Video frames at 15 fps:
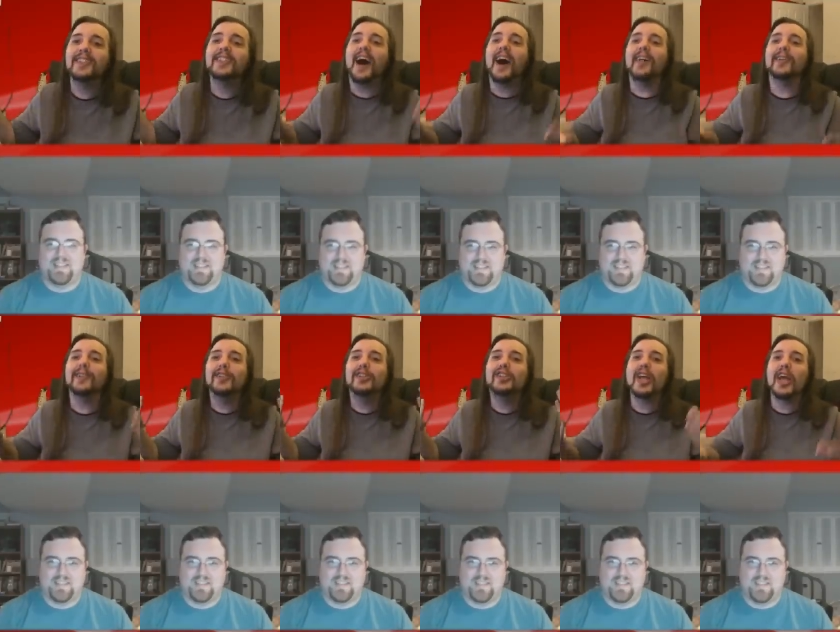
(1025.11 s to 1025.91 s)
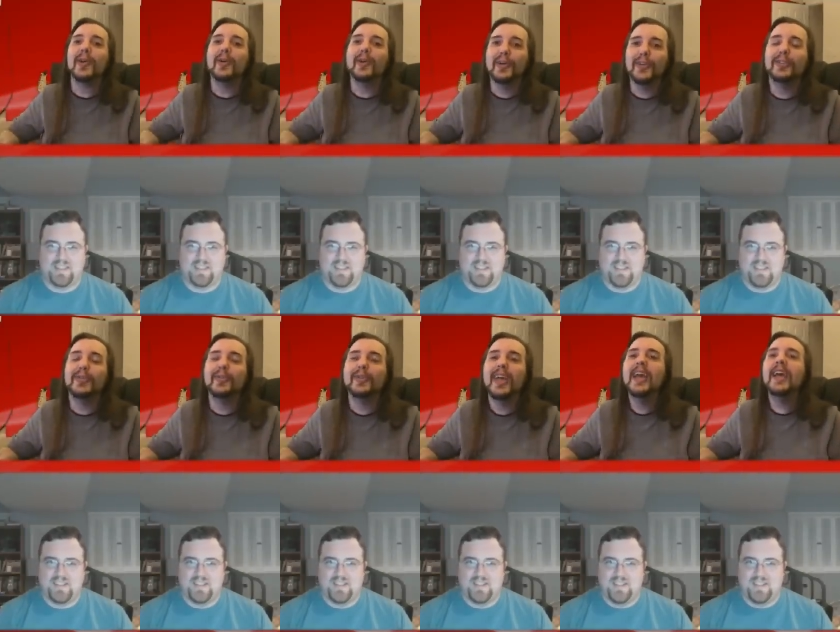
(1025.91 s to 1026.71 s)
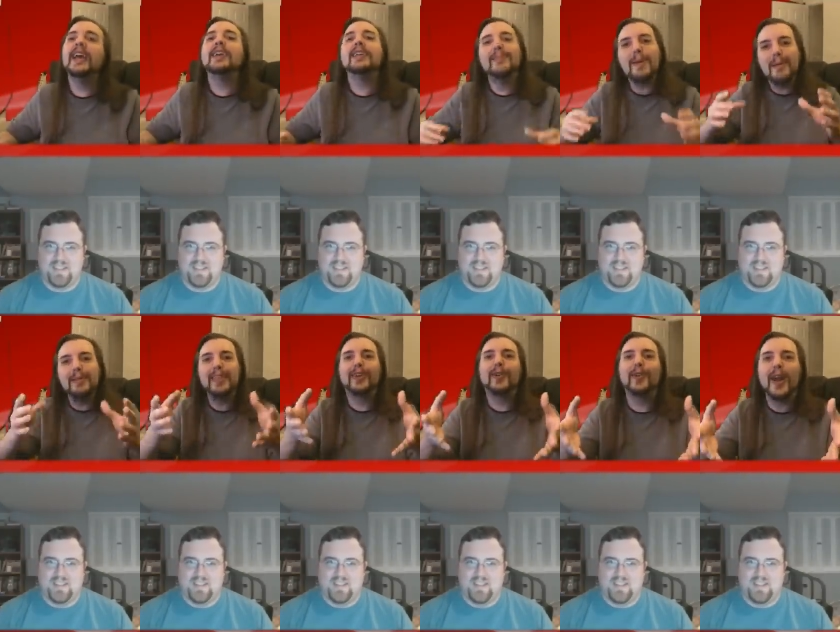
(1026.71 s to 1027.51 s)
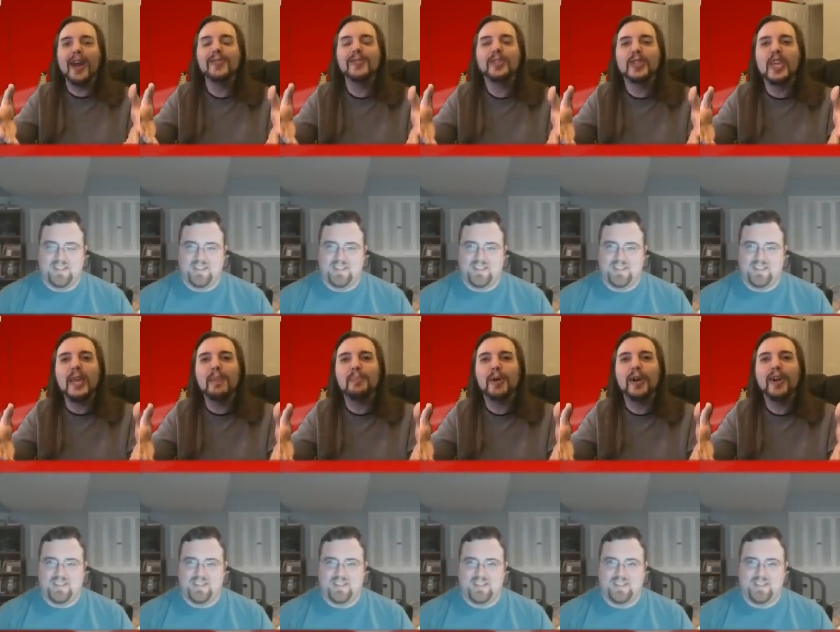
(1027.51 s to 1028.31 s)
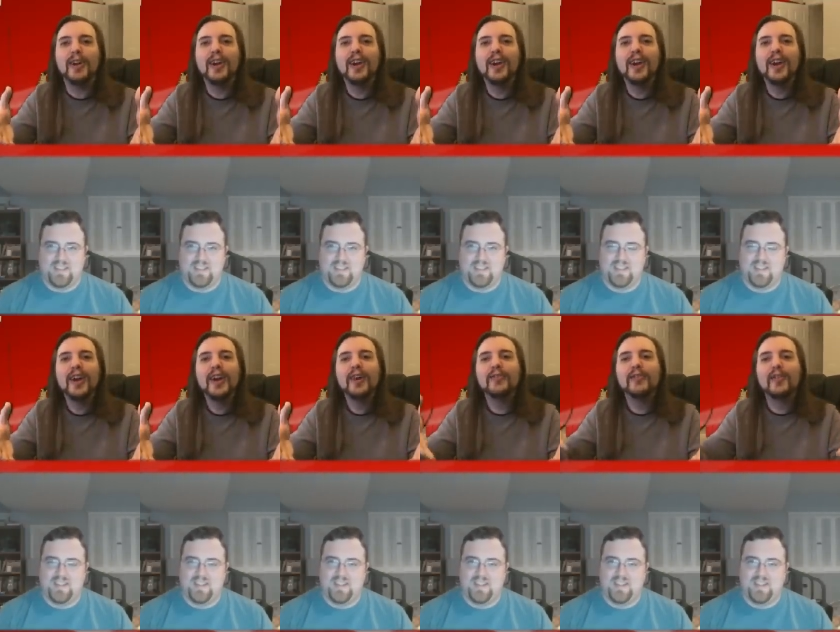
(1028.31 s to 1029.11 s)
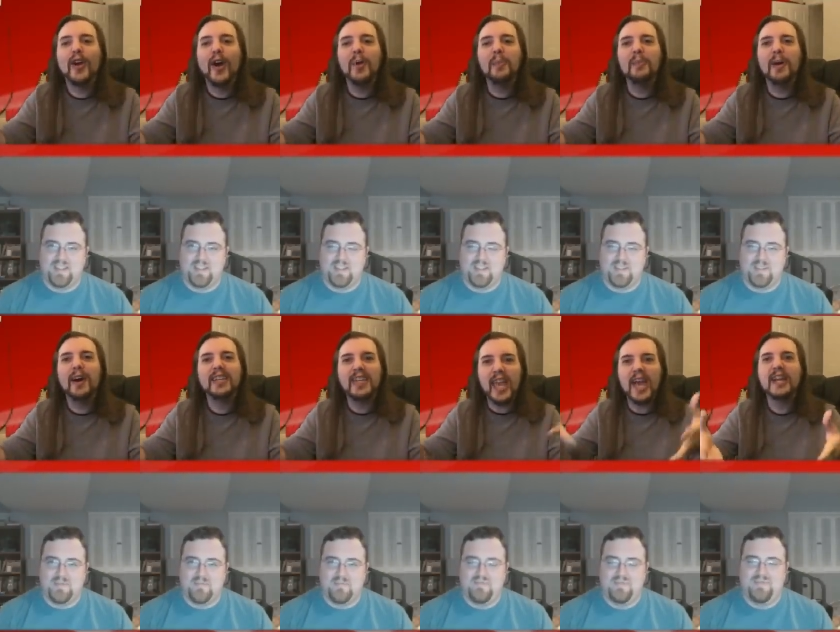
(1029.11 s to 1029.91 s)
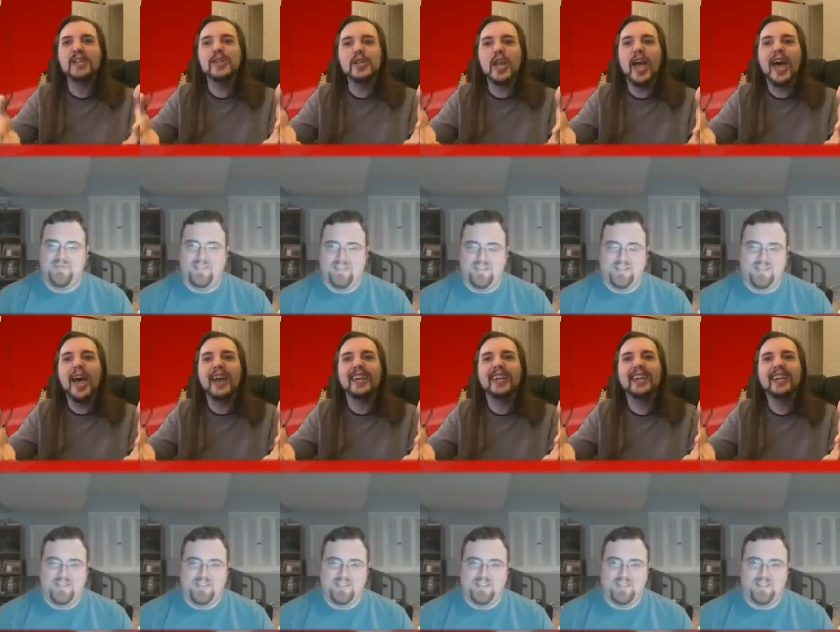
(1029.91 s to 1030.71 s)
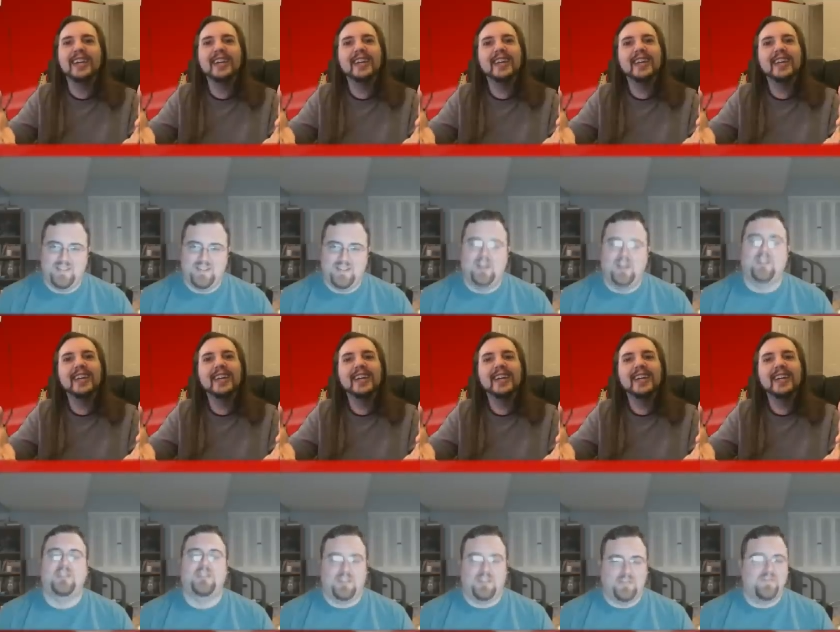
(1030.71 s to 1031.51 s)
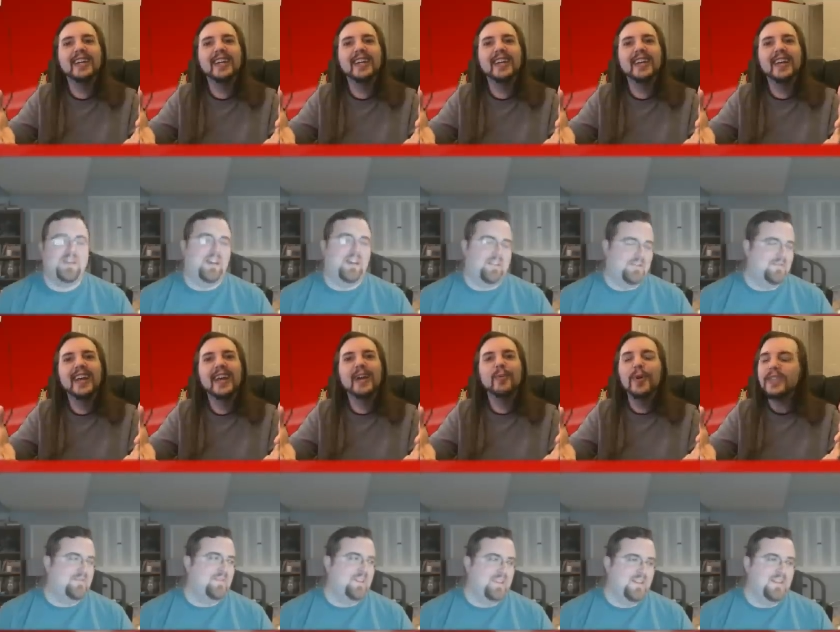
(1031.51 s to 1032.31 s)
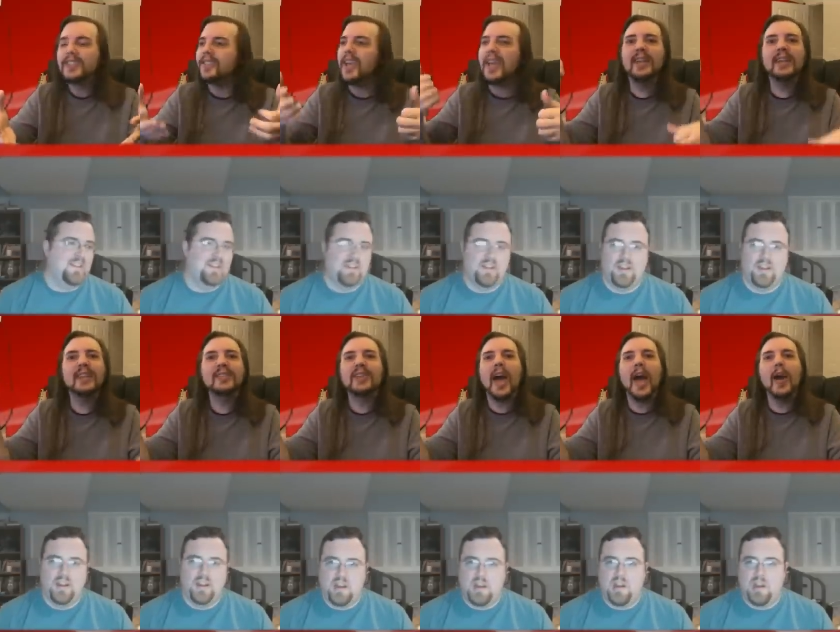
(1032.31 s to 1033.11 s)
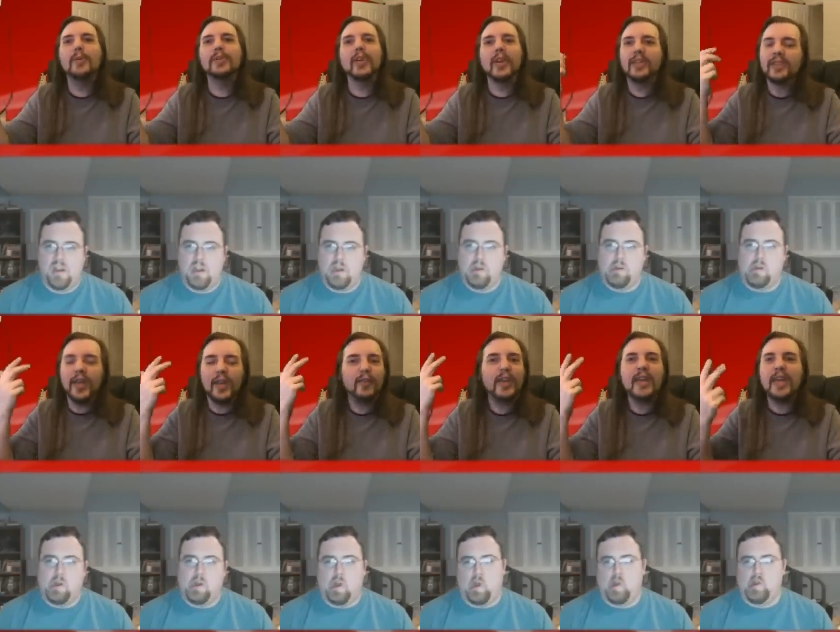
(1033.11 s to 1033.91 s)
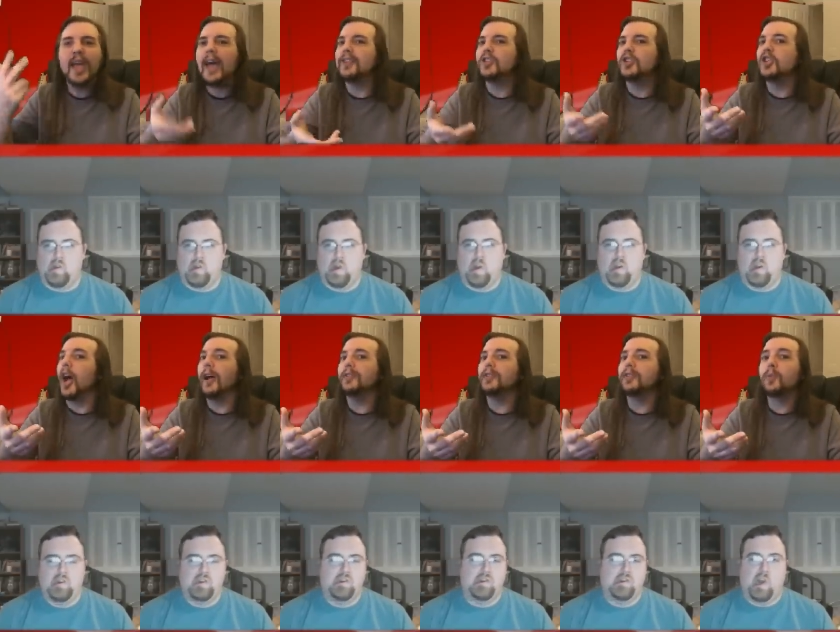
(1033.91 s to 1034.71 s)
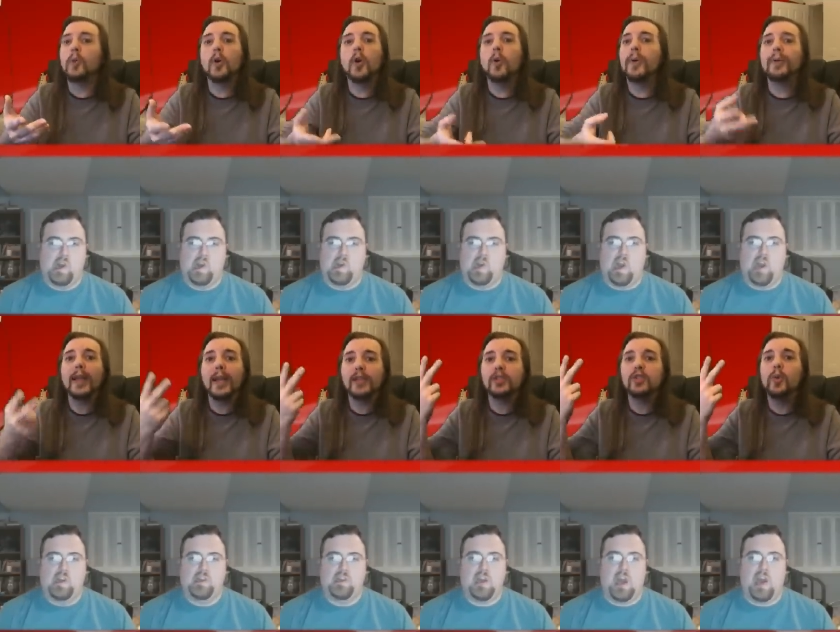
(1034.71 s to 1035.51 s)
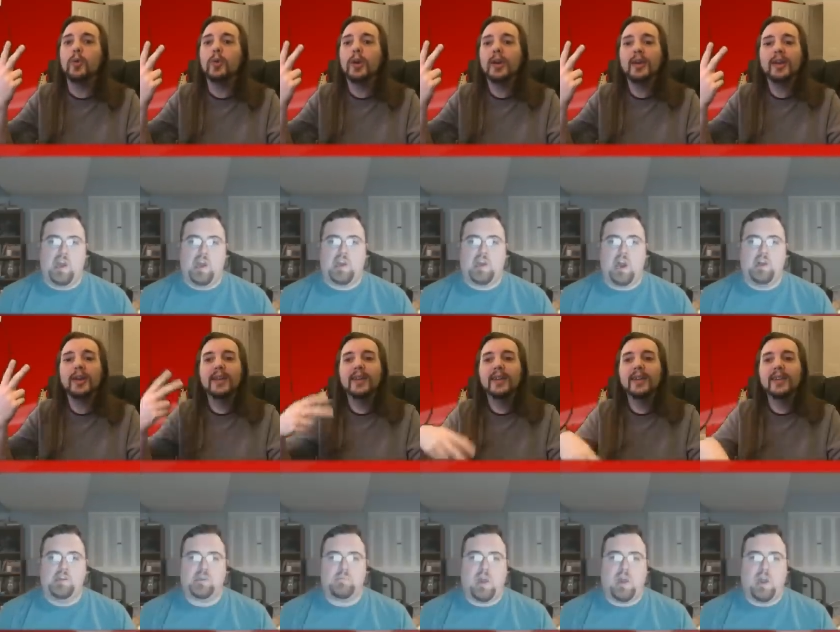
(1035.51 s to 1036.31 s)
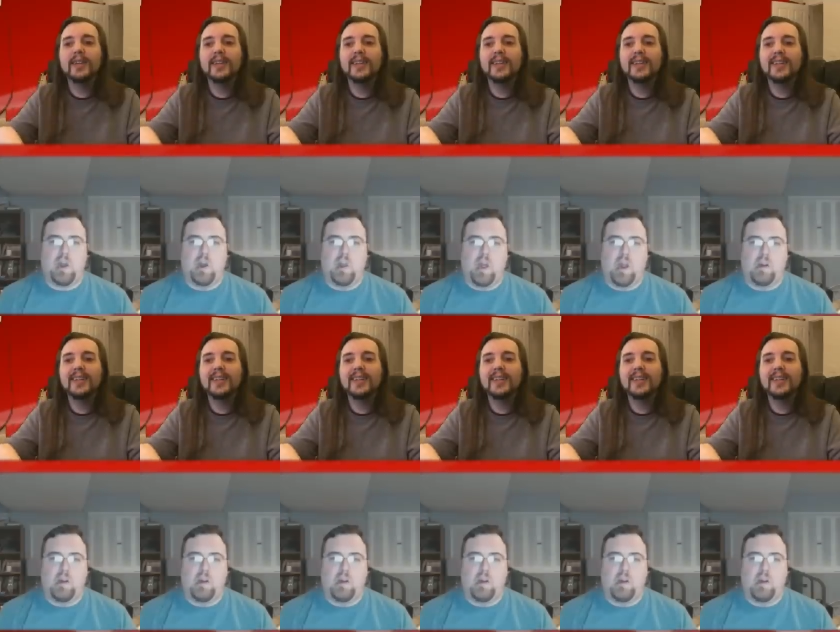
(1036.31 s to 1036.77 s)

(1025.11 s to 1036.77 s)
Speaker 1: Dollar General to, you remember the groundskeeper from Caddyshack?
Speaker 2: Oh yeah.
Speaker 1: What's saying this guy was like, if he hadn't shot the squirrel, we
Speaker 2: were like, two. Yeah, Carl there. You